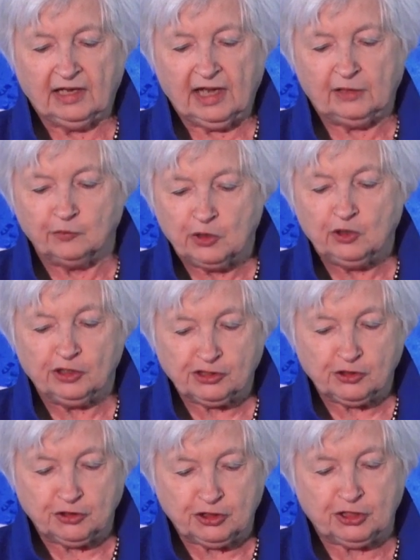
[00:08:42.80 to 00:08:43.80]
And we
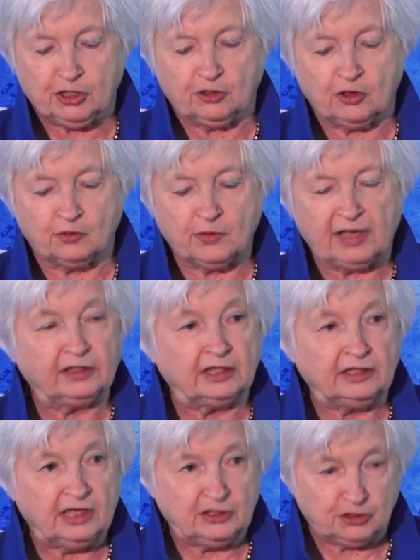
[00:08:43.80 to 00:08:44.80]
also share a
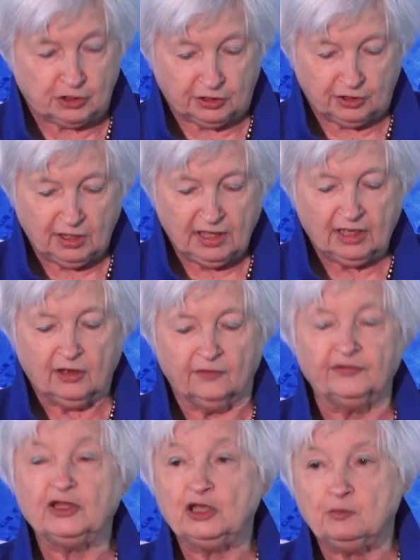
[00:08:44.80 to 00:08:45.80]
recognition
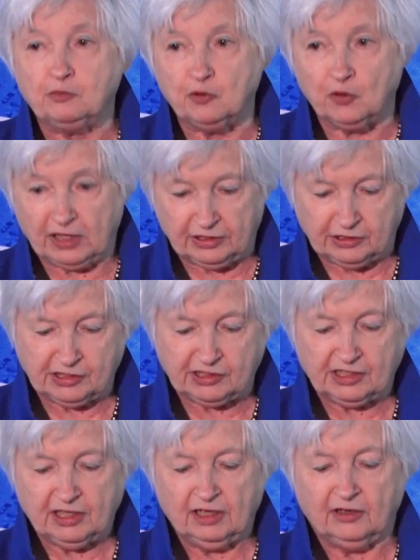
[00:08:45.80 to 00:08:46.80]
of the importance
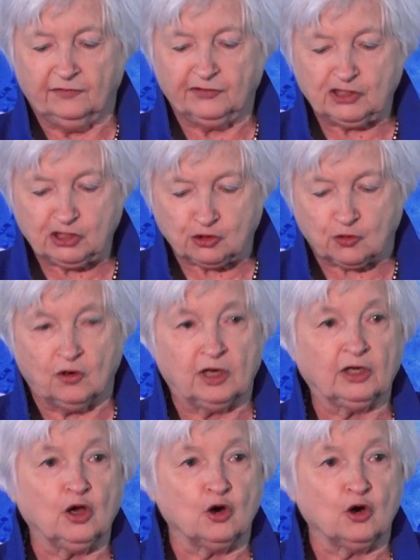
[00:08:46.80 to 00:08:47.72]
of strong,